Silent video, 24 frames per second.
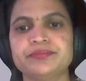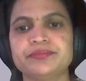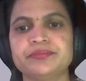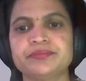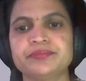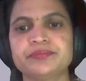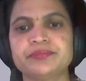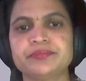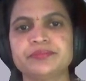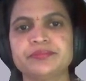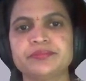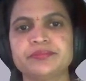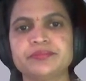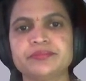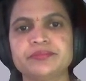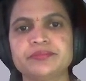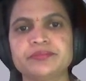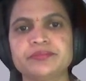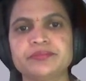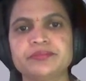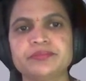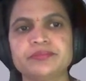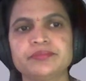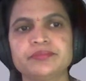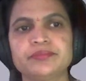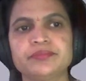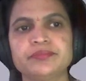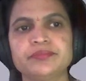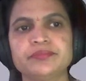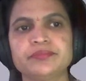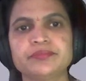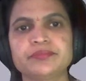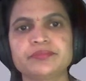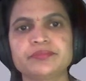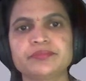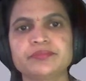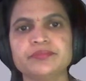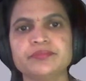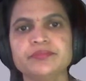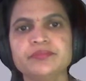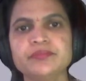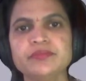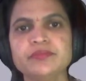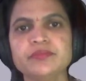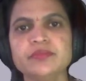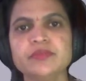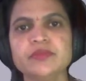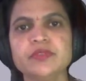
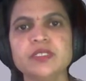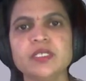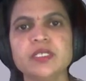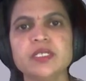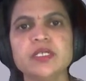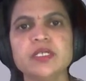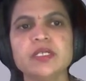Nothing is said.